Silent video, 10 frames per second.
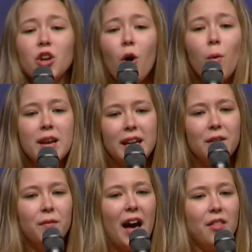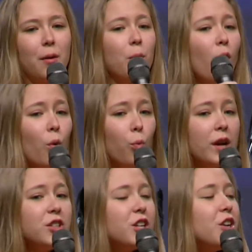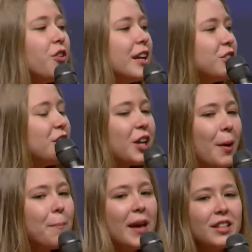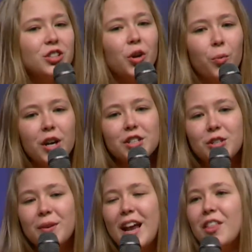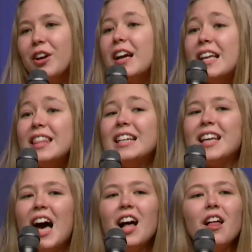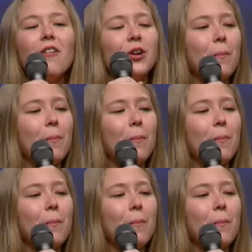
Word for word: no one can fathom. One generation commends your works to another. They tell of your